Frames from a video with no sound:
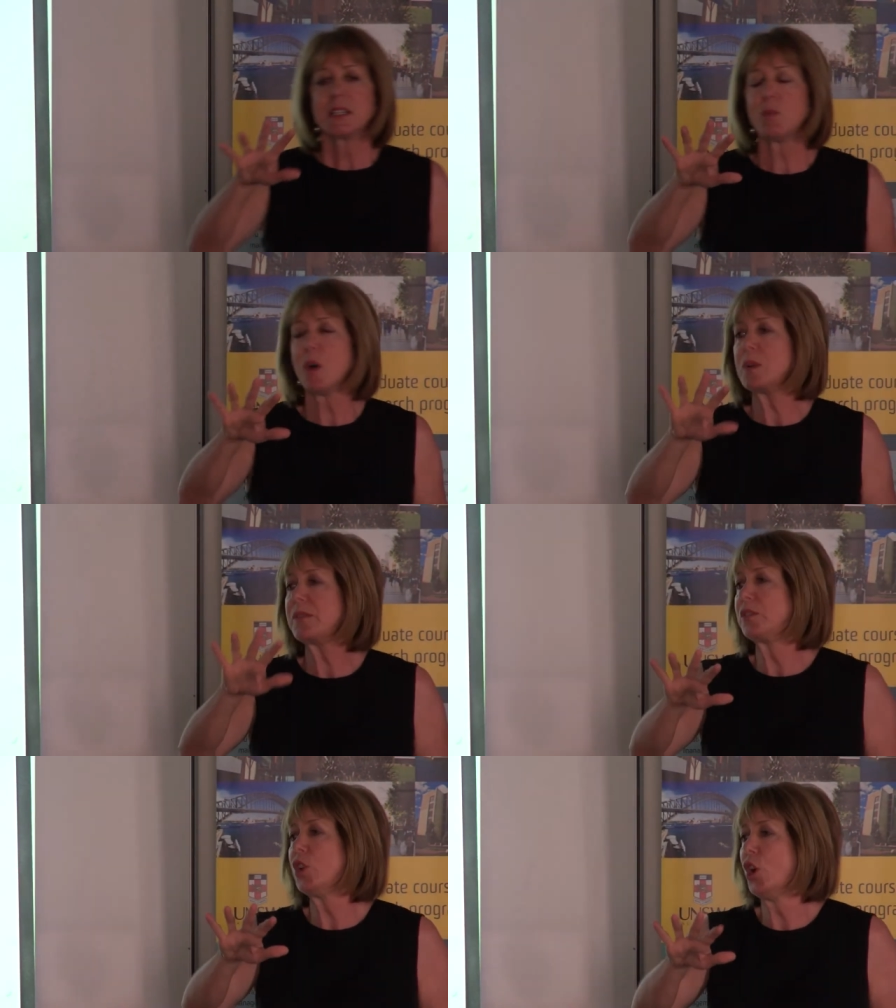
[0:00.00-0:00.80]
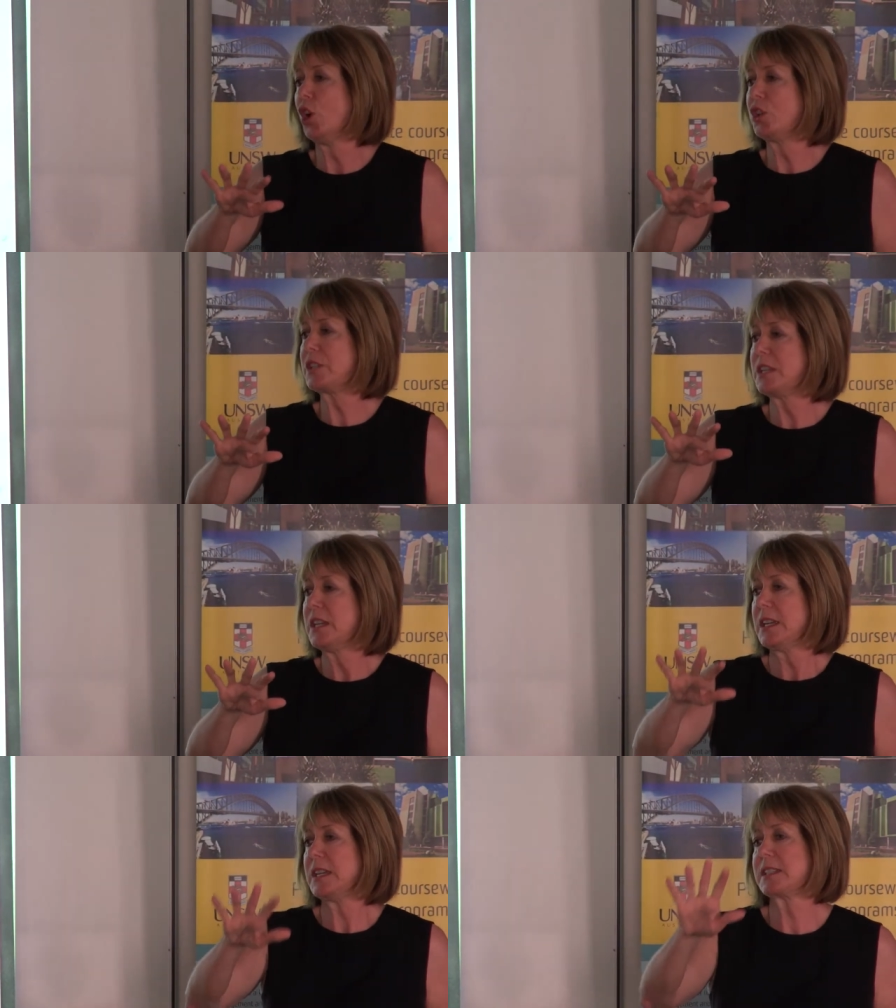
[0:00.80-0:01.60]
So what we've learned
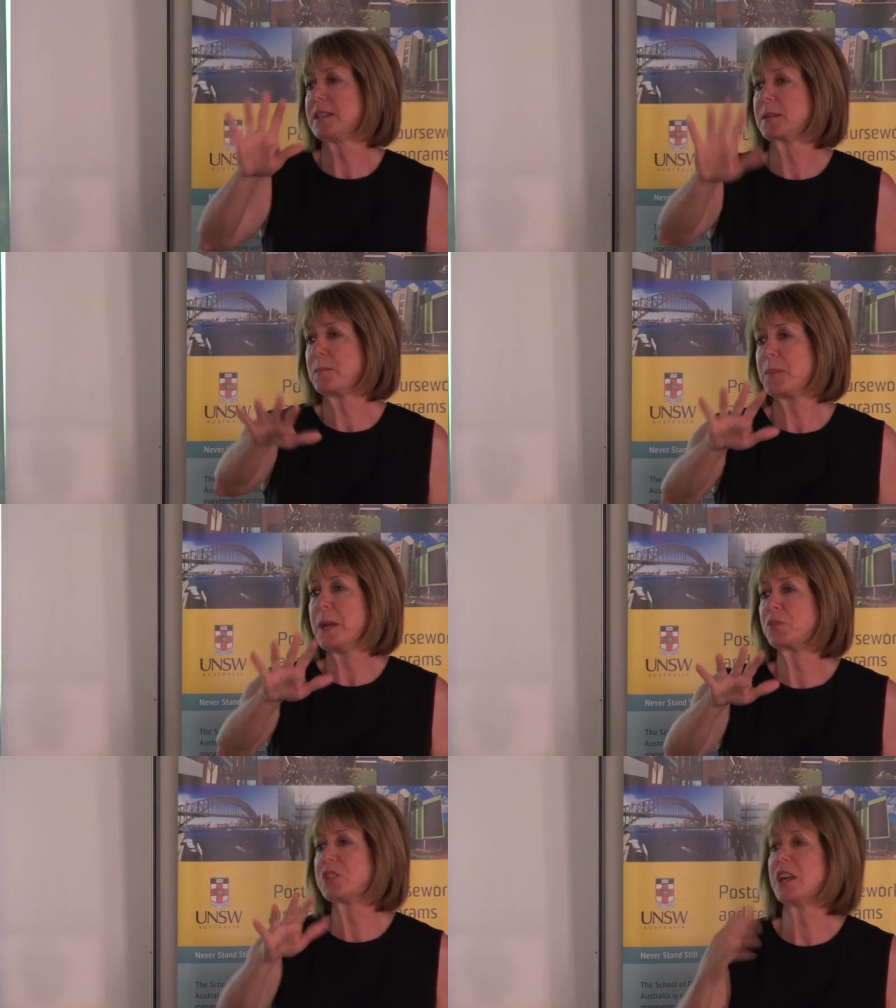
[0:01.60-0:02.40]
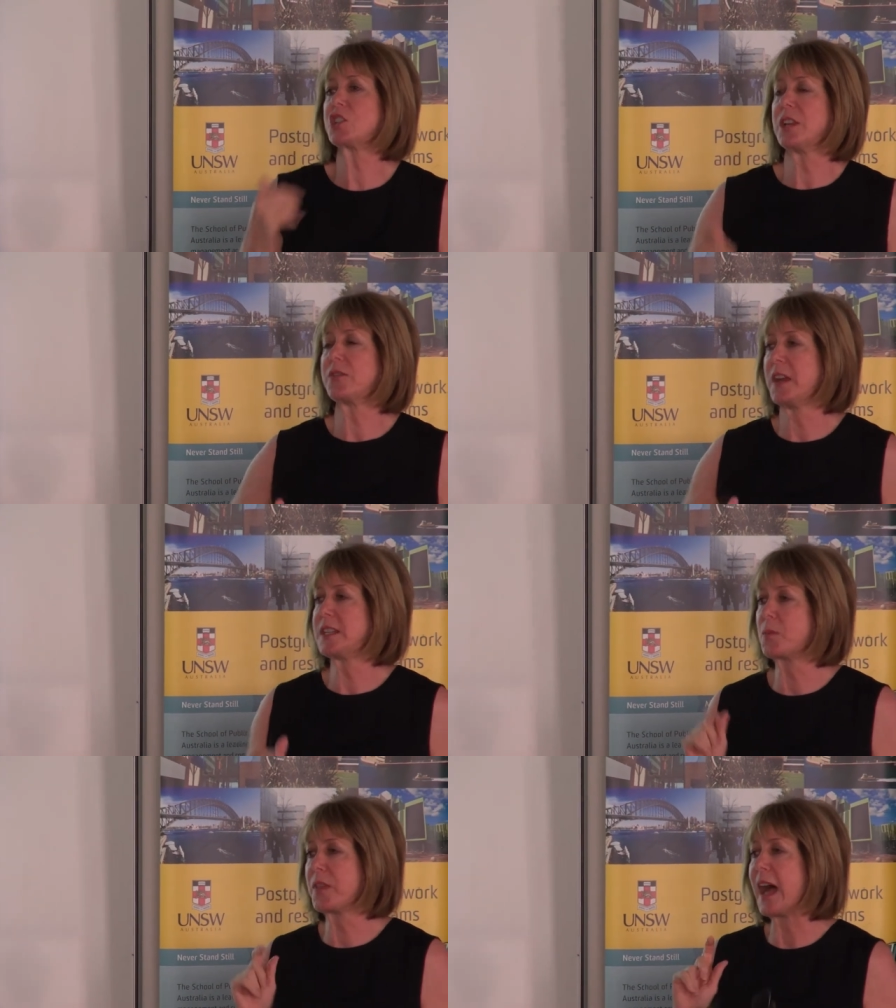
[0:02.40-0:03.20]
is that people touch their
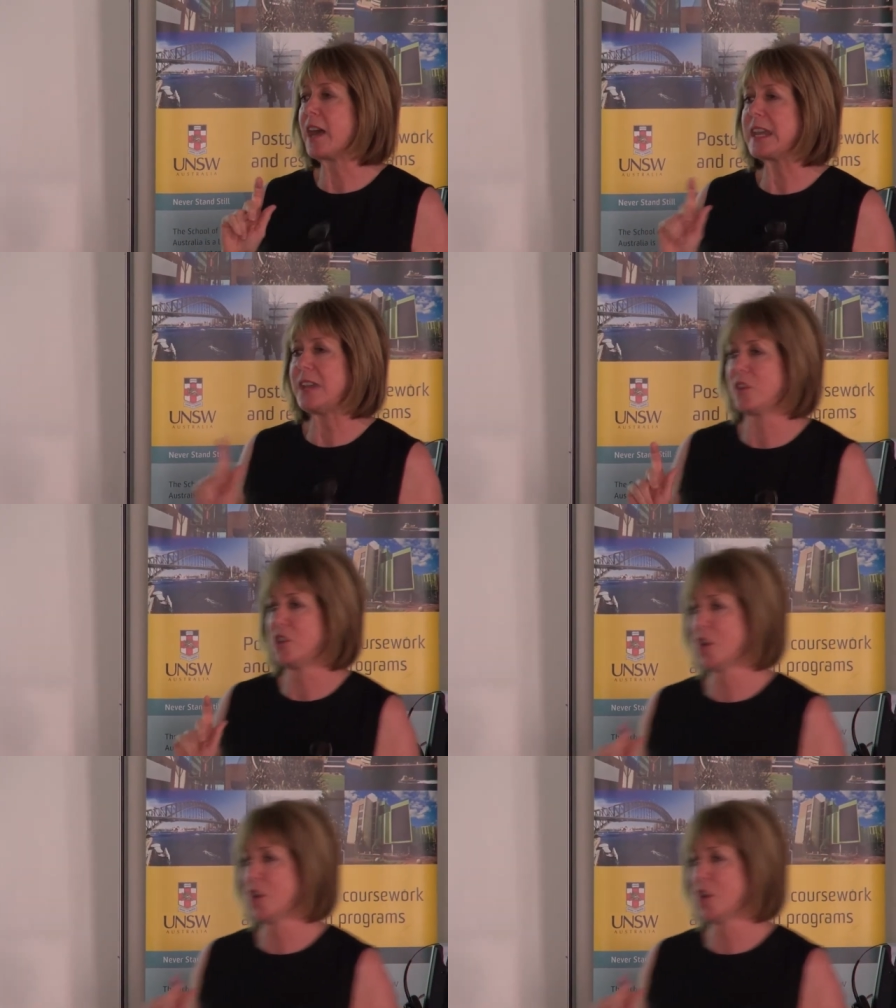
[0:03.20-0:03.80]
face without even